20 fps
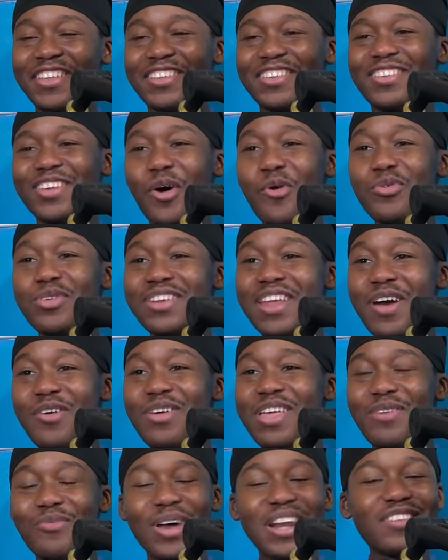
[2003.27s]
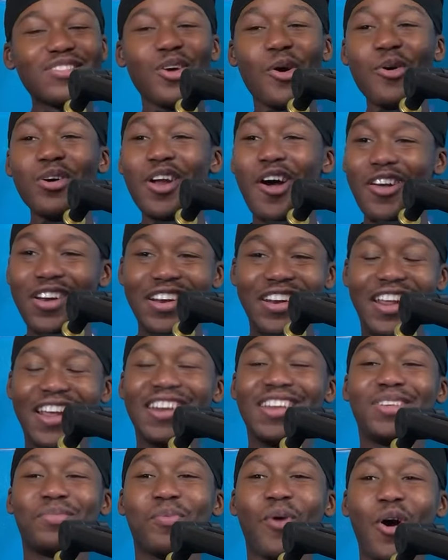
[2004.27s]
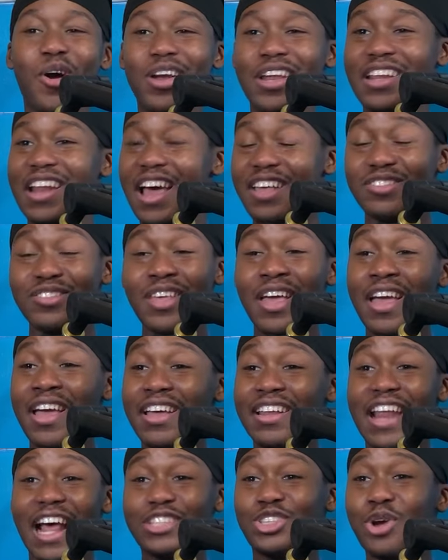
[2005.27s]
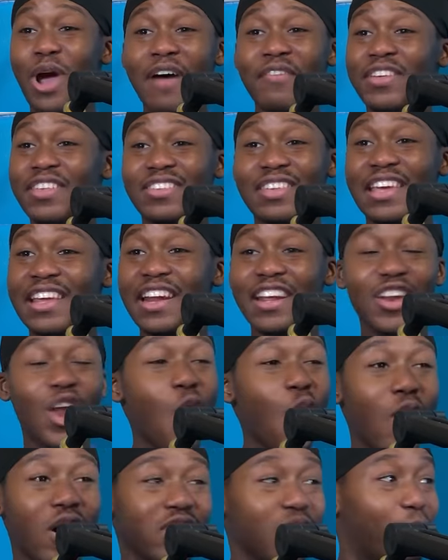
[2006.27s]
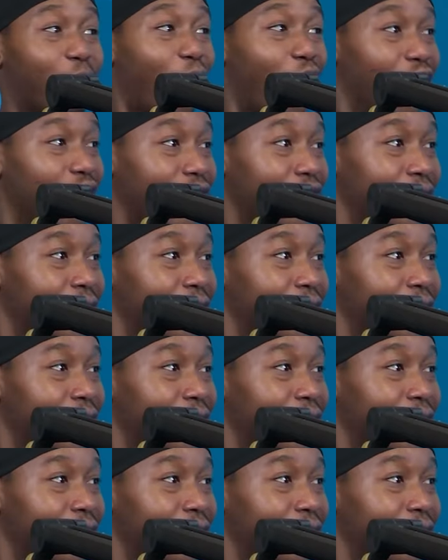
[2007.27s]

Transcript: So what is going on Diddy's party? That's that so you haven't seen in no other party. That's